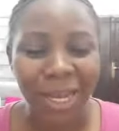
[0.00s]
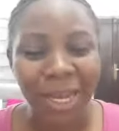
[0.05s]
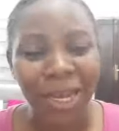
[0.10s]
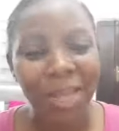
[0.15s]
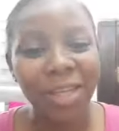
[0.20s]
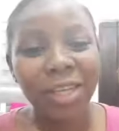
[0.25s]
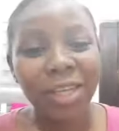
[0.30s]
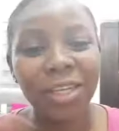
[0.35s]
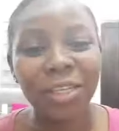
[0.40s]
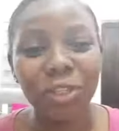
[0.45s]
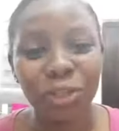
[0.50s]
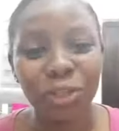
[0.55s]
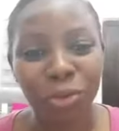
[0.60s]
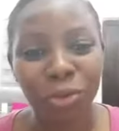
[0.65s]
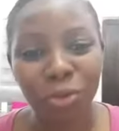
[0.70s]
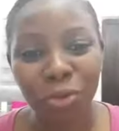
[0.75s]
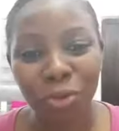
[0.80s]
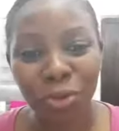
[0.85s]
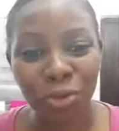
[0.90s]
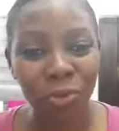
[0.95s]
that
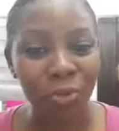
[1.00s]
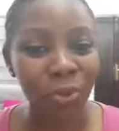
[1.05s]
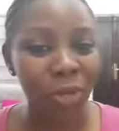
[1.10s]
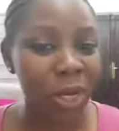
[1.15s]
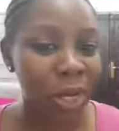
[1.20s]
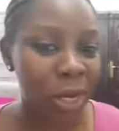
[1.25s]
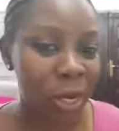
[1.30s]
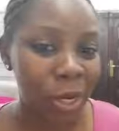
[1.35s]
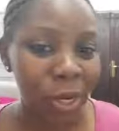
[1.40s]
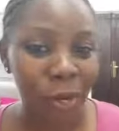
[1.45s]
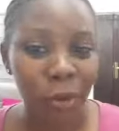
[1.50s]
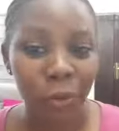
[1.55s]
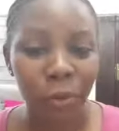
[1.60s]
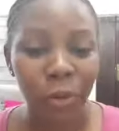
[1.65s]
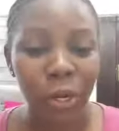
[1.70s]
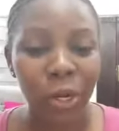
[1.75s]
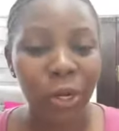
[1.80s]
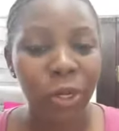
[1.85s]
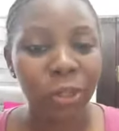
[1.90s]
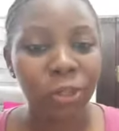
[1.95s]
shows you how
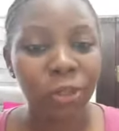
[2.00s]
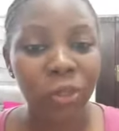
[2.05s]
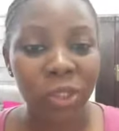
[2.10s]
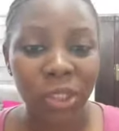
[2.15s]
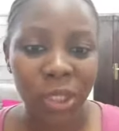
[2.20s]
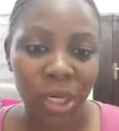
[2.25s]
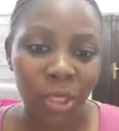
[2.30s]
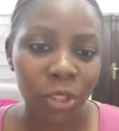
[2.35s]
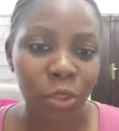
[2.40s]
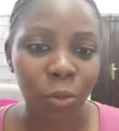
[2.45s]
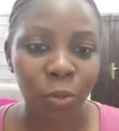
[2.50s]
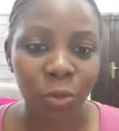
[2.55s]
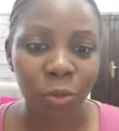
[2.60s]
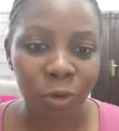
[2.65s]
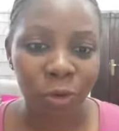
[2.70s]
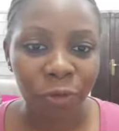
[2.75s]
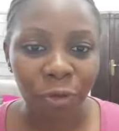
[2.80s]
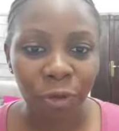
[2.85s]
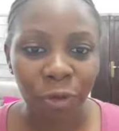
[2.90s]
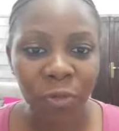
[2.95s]
to start your
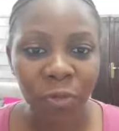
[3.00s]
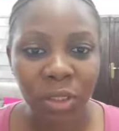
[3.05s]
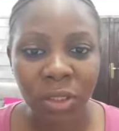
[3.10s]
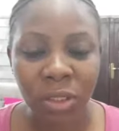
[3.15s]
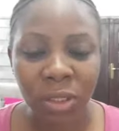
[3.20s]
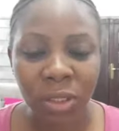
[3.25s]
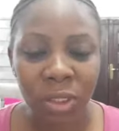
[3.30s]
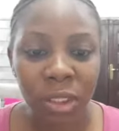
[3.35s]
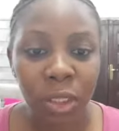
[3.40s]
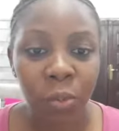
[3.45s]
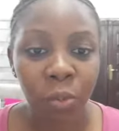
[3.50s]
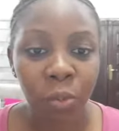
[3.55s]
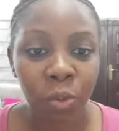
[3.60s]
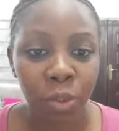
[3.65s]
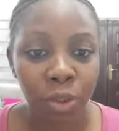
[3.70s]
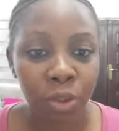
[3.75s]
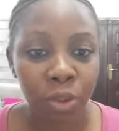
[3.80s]
perfume business and what